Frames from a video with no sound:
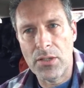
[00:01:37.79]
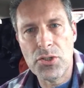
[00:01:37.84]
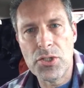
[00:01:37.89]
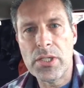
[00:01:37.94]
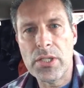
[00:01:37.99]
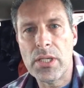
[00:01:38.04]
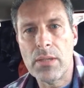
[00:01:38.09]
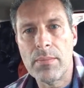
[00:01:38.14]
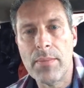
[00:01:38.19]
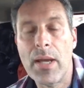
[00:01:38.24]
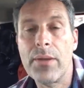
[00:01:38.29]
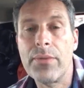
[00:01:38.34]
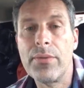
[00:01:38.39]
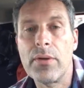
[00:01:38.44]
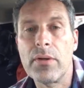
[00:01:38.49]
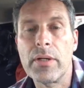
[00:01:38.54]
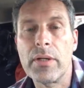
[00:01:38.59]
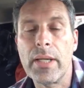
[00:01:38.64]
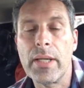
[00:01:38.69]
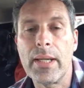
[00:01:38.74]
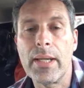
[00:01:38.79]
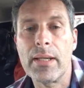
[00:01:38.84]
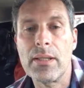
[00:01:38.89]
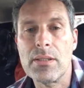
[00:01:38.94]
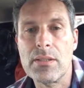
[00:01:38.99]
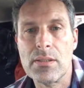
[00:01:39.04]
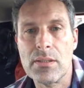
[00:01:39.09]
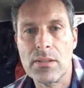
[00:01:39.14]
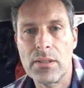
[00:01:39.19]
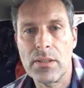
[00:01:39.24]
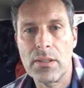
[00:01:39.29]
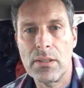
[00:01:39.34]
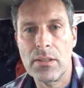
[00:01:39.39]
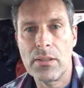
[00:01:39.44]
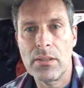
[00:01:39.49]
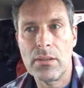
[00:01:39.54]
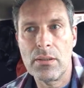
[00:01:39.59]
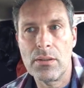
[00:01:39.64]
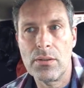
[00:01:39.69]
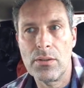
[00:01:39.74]
GM had their hands
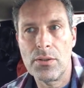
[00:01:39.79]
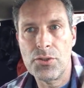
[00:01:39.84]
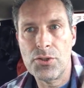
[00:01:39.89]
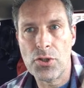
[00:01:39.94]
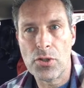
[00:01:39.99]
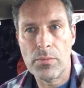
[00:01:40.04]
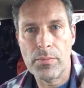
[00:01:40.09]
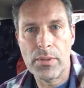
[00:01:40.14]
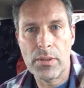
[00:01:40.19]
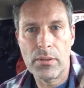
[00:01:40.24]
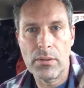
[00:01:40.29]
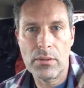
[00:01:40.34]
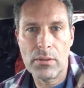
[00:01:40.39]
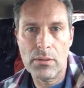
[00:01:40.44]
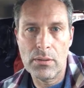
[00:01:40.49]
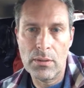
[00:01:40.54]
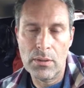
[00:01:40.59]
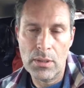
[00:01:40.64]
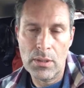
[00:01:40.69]
in the German